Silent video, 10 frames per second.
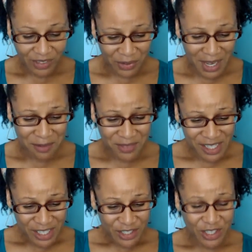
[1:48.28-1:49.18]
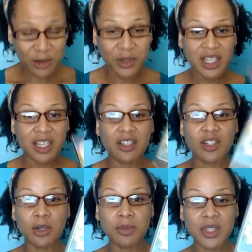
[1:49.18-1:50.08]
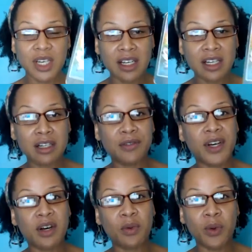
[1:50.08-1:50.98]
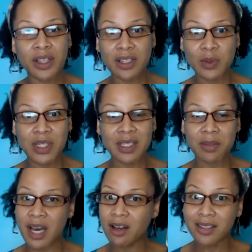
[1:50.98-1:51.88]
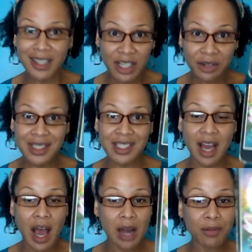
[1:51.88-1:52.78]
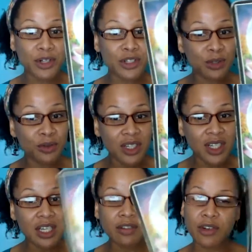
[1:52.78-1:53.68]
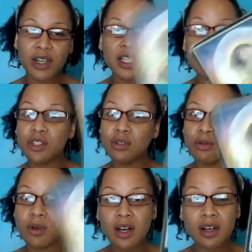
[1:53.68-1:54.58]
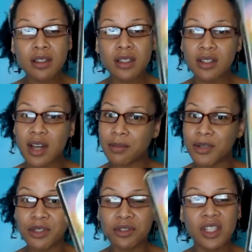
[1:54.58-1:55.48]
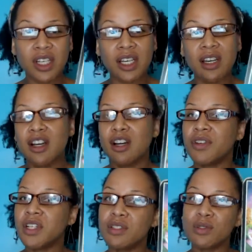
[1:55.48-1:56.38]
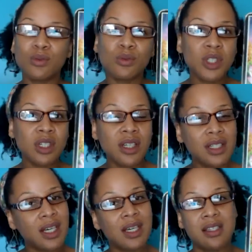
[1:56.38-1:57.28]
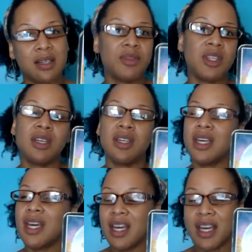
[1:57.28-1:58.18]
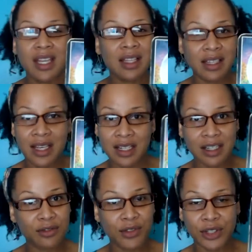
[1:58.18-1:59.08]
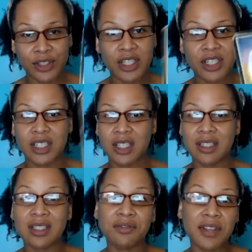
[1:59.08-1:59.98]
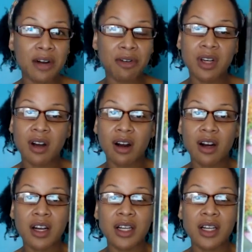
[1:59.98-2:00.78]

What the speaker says: Okay, so in terms of what this week is about, there is an opportunity for us to grow. There's an opportunity for us to really take something and let it flourish. This is a flowering card.